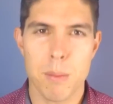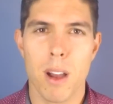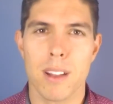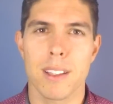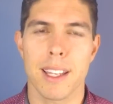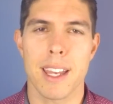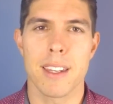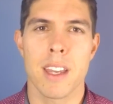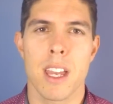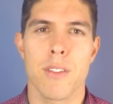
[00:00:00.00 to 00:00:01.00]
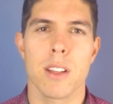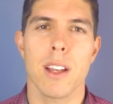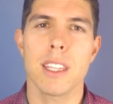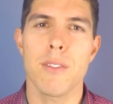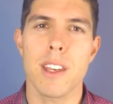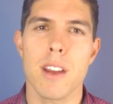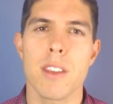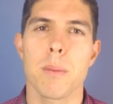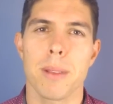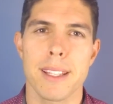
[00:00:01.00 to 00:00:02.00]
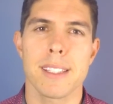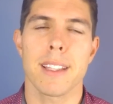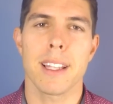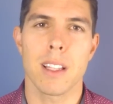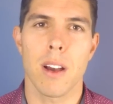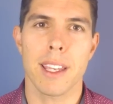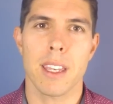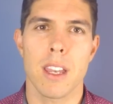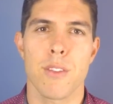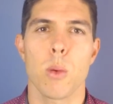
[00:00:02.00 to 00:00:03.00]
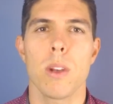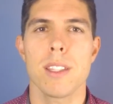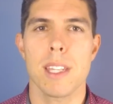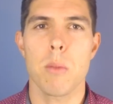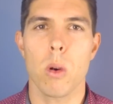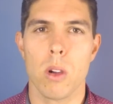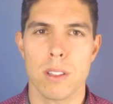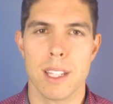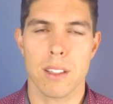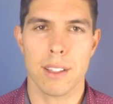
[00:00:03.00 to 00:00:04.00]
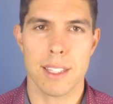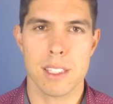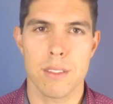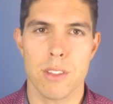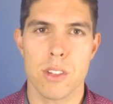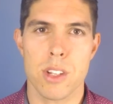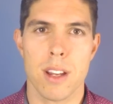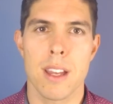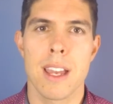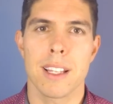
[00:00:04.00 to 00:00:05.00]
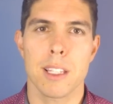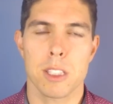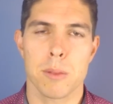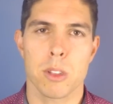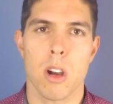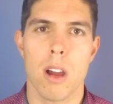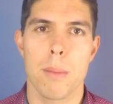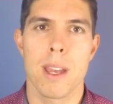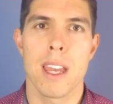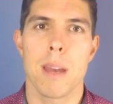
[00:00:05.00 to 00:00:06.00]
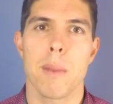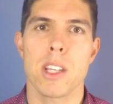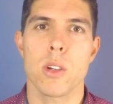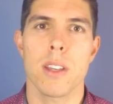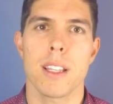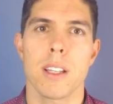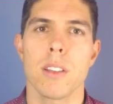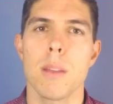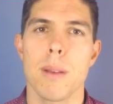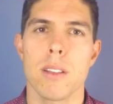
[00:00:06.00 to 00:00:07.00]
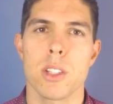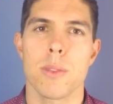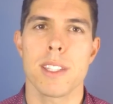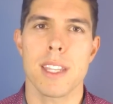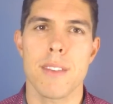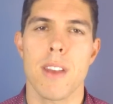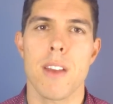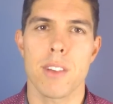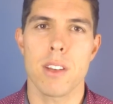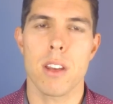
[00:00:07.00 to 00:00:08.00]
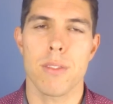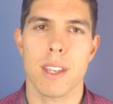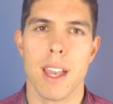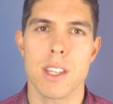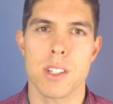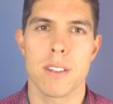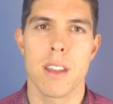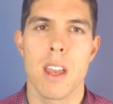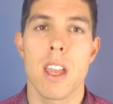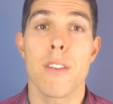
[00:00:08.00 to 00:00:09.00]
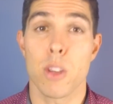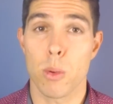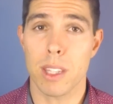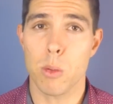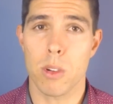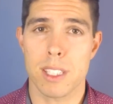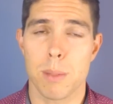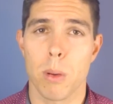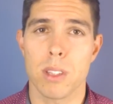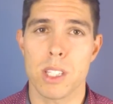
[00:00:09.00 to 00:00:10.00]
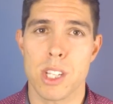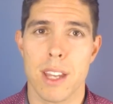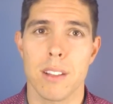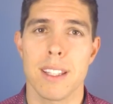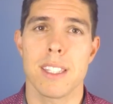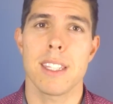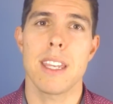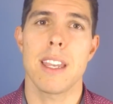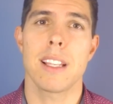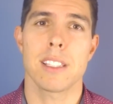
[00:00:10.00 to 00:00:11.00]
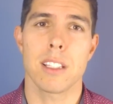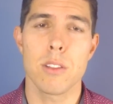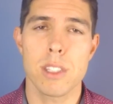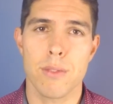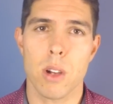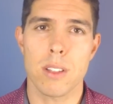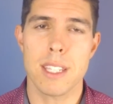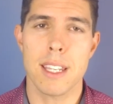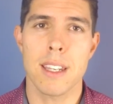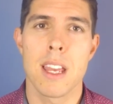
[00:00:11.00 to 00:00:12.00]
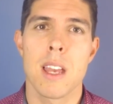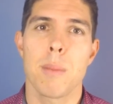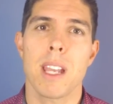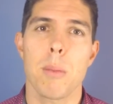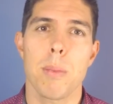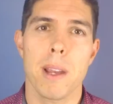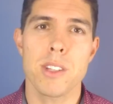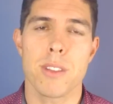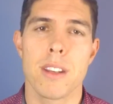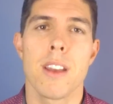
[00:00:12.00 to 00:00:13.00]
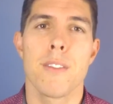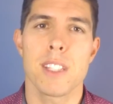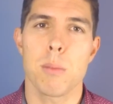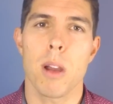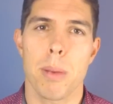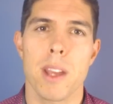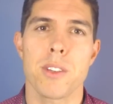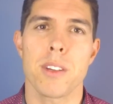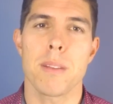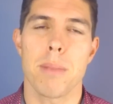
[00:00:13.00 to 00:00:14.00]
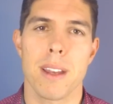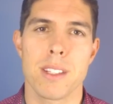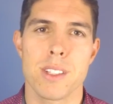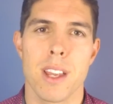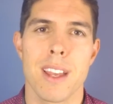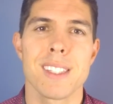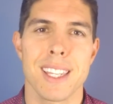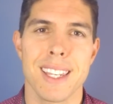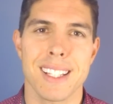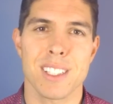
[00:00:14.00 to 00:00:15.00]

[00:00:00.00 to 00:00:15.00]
Michael again. If you like the video, then please click like. If you want to see more content like this in future, click subscribe and make sure you click on the bell to receive every notification. If you really want to support the channel and see exclusive content, become a patron. Visit my Patreon page. See you next